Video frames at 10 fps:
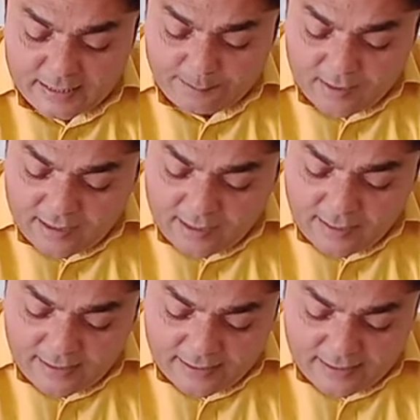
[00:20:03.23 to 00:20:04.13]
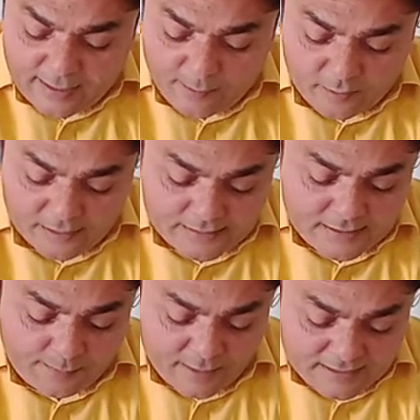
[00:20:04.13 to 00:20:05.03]
In a parliamentary democracy,
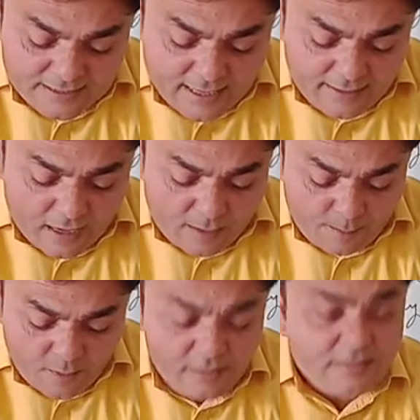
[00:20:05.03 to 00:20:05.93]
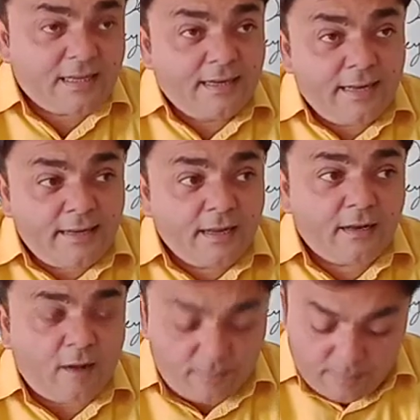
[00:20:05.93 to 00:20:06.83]
the president appoints the
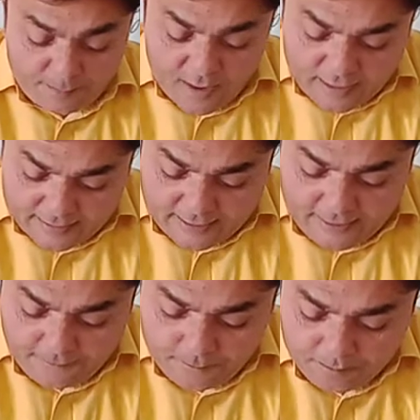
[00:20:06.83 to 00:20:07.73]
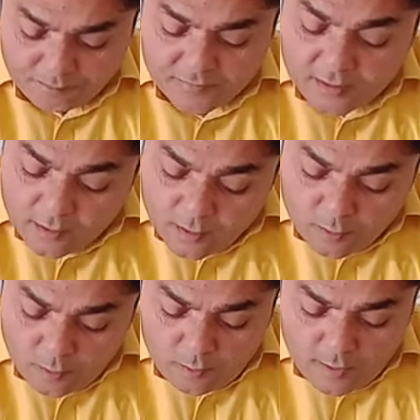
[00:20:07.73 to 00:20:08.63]
leader of the party
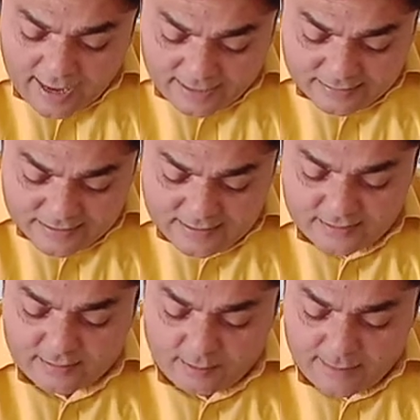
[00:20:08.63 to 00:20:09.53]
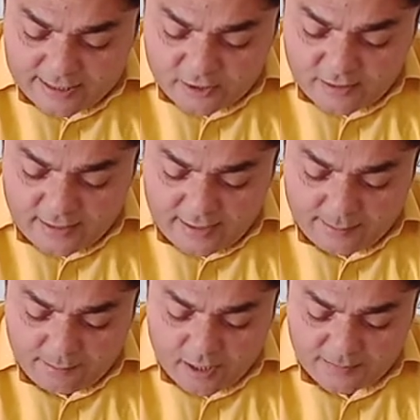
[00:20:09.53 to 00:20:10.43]
who gets the majority
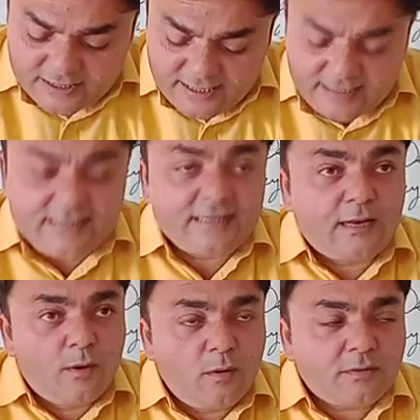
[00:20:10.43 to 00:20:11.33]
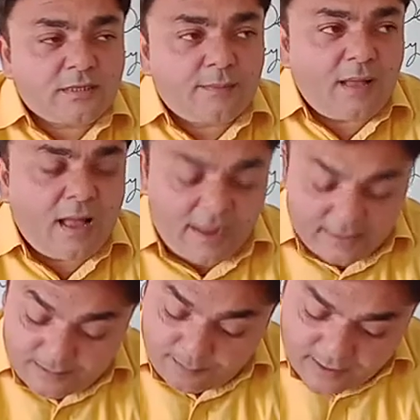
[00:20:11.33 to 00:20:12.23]
number of seats in the Lok Sabha
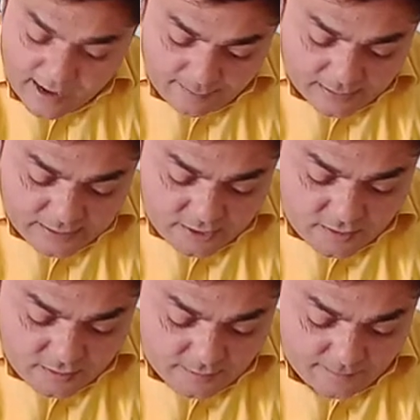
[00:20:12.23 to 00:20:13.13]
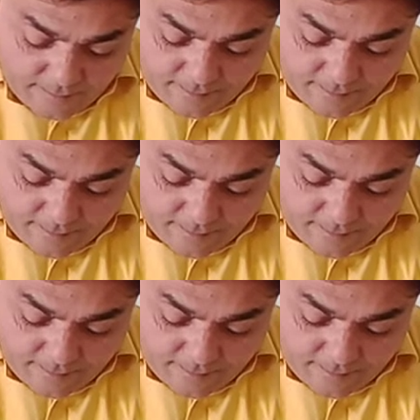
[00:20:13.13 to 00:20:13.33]
as the Prime Minister.